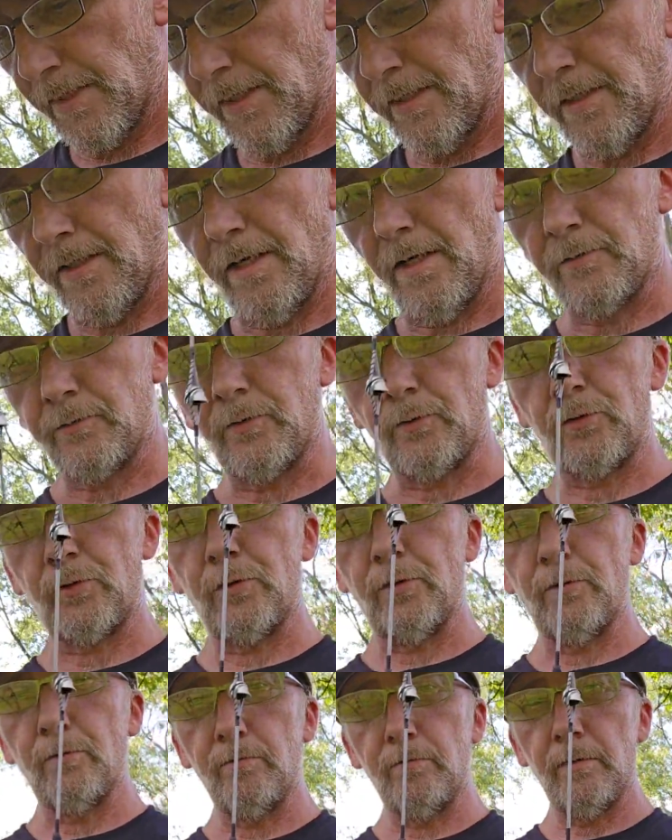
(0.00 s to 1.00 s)
also
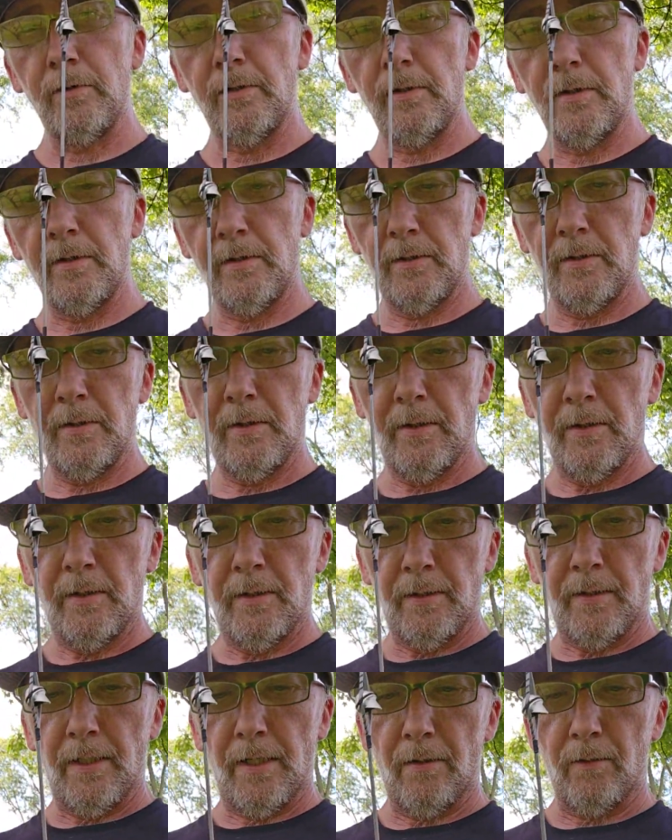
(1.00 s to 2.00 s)

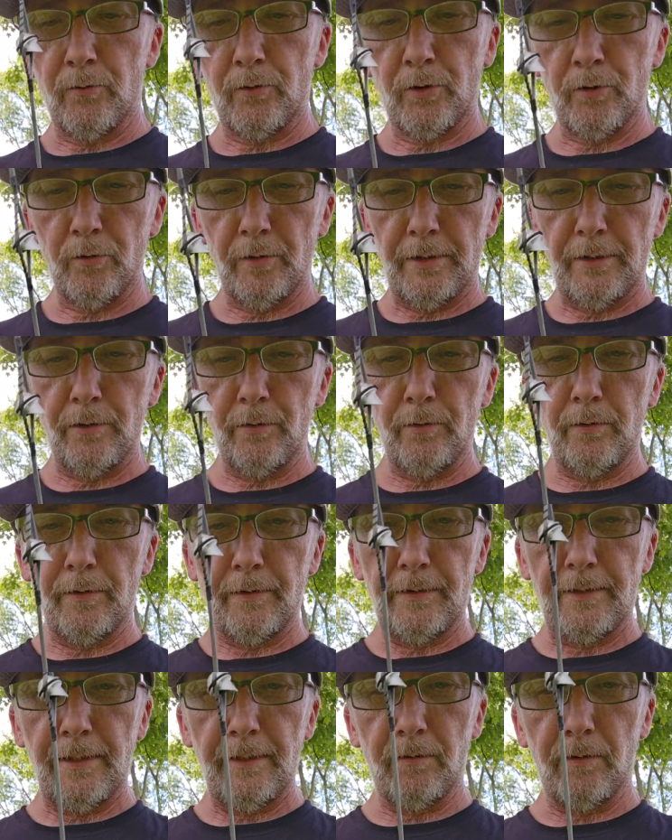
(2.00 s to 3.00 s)
I don't shoot a D
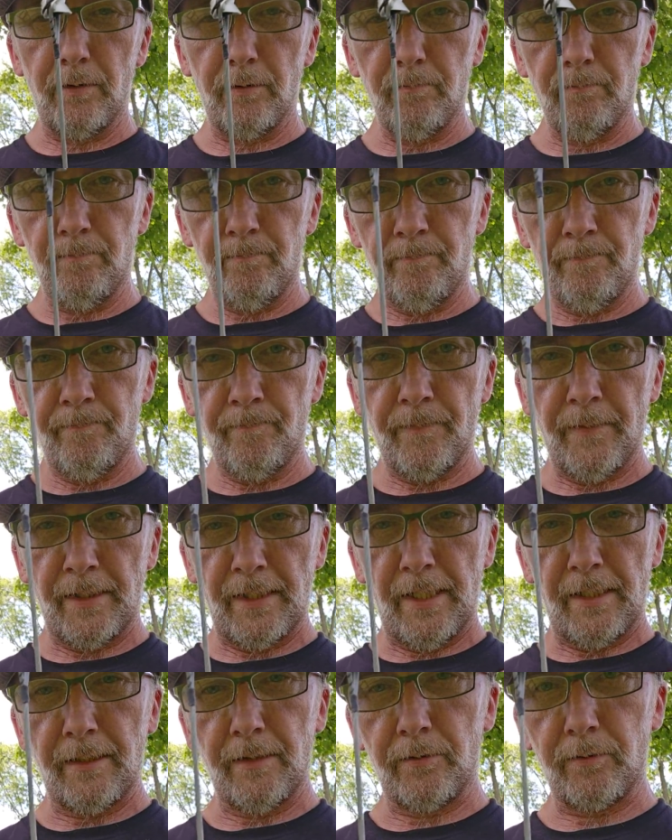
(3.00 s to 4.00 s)
loop. I got
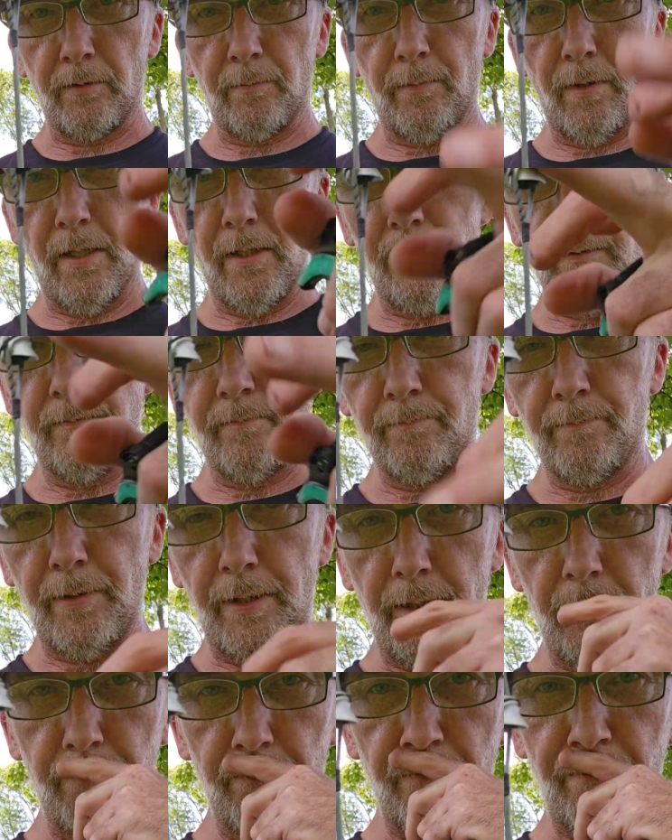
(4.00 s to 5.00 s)
a kisser button
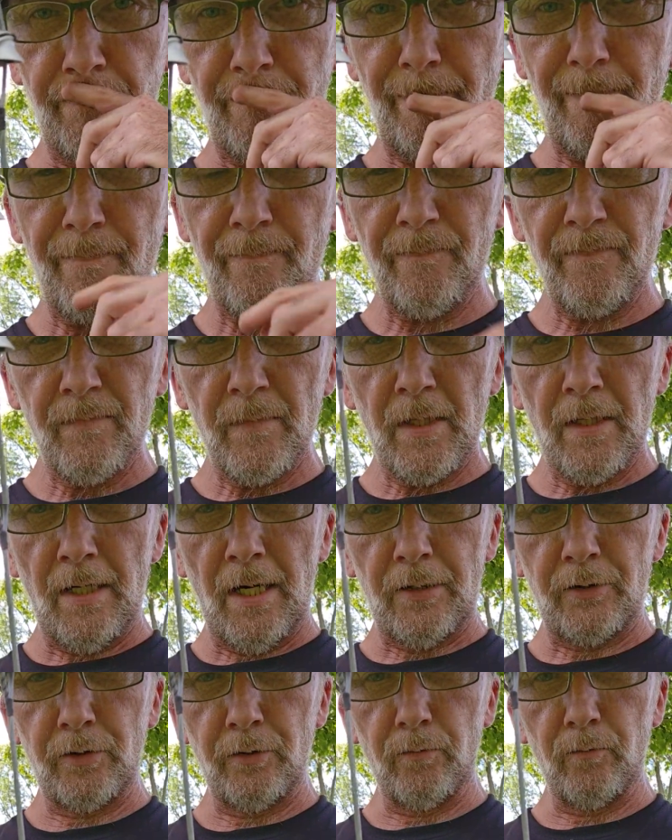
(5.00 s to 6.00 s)
peep. I
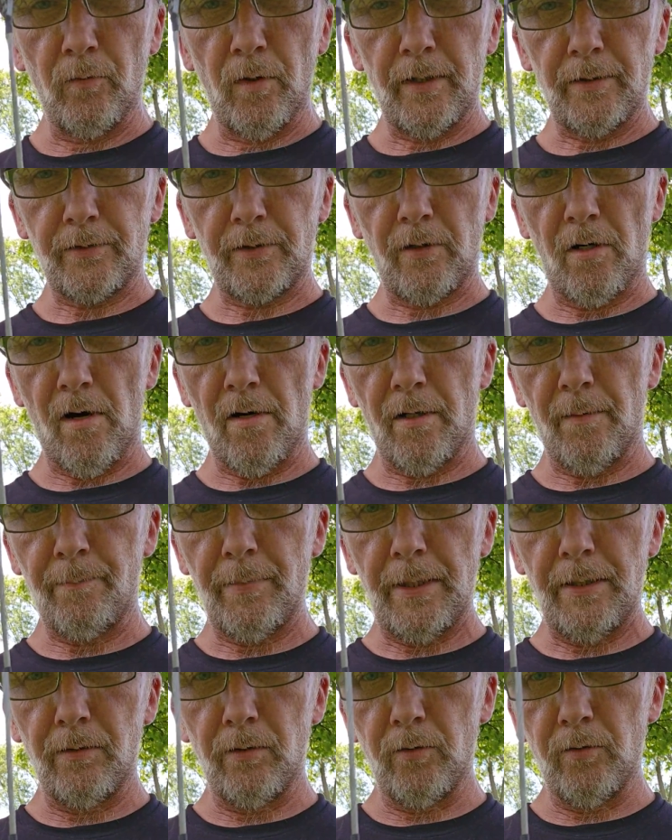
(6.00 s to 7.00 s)
shoot what's called a
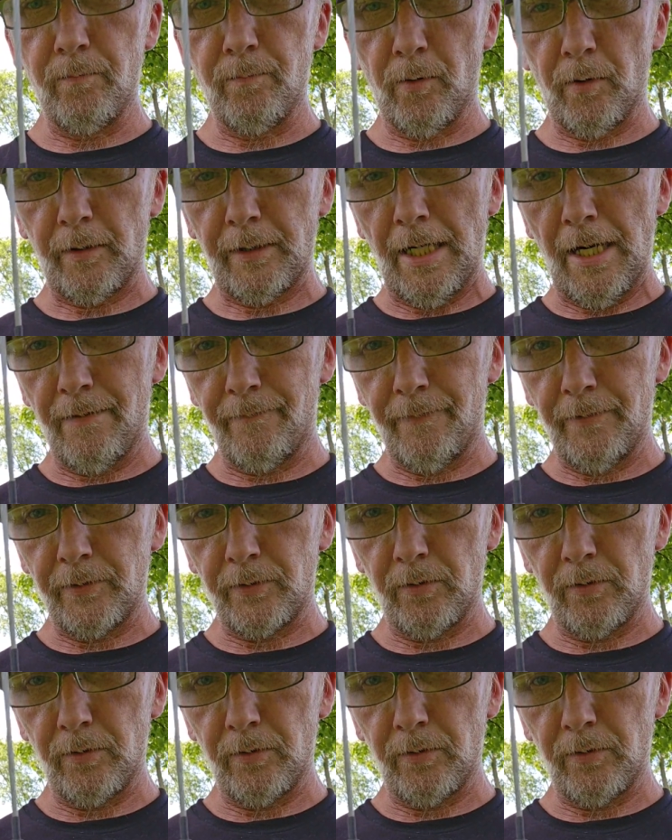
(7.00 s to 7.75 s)
P loop or a catfish